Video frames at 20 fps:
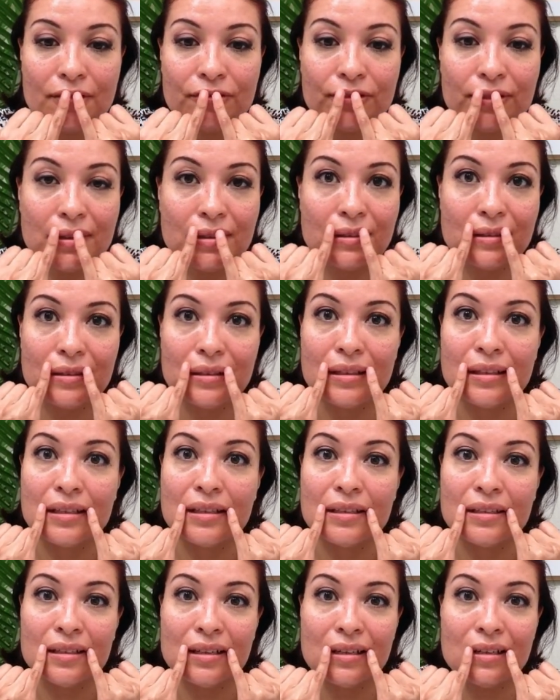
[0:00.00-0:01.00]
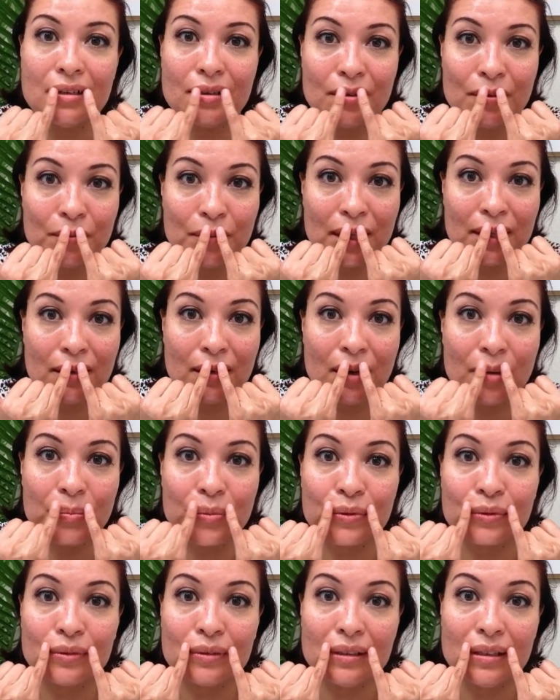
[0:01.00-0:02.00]
Definitely
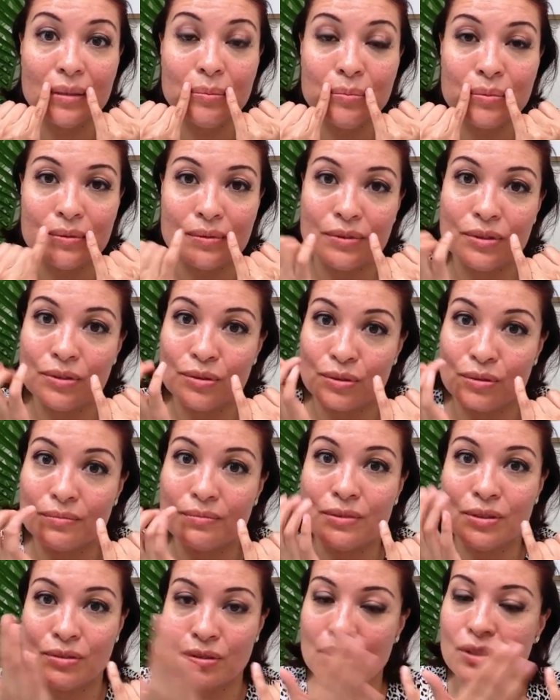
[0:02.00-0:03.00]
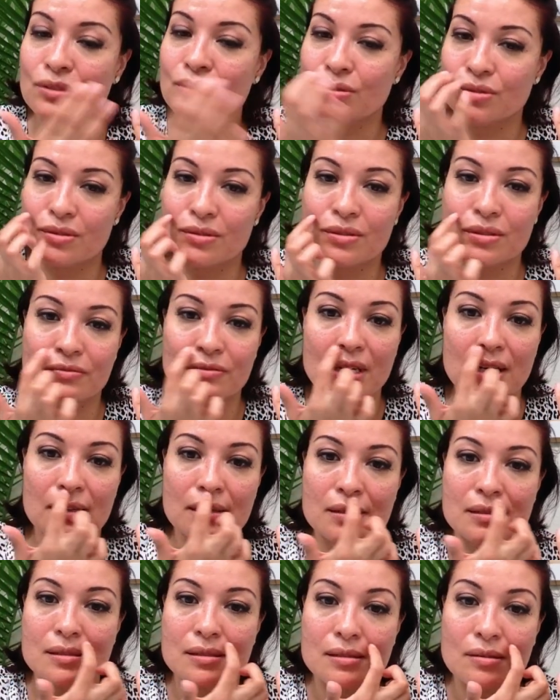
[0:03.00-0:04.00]
my upper lip, you can use the
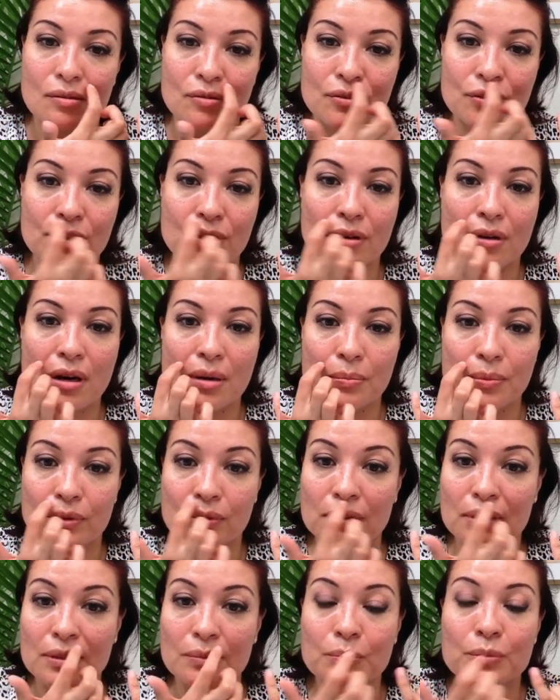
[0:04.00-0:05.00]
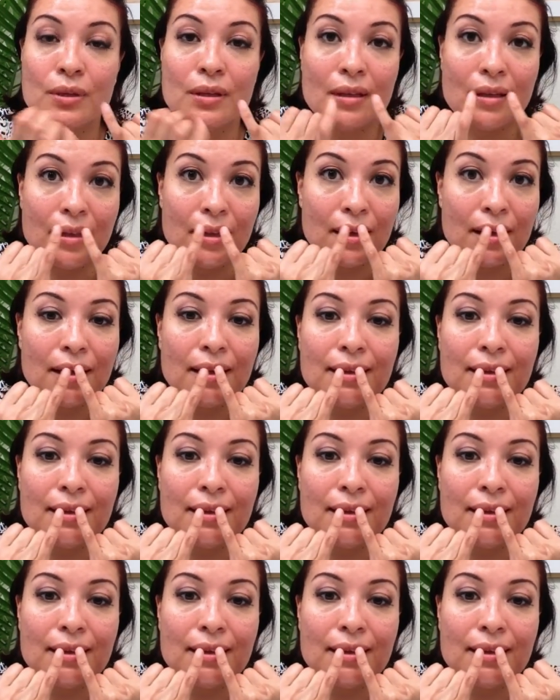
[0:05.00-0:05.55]
device over your upper lip,